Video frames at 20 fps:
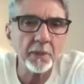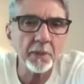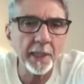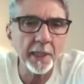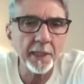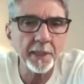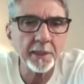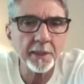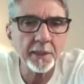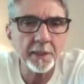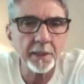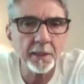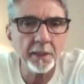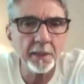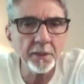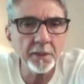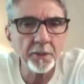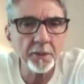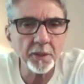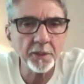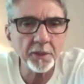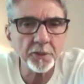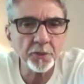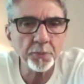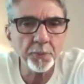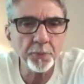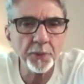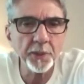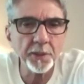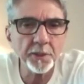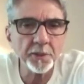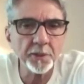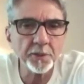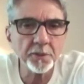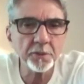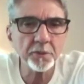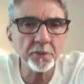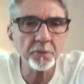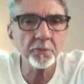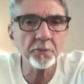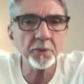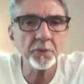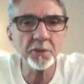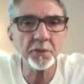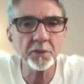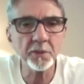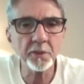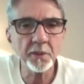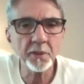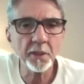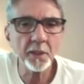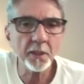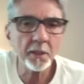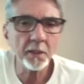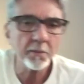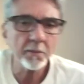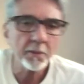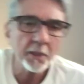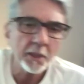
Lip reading: like your experience with the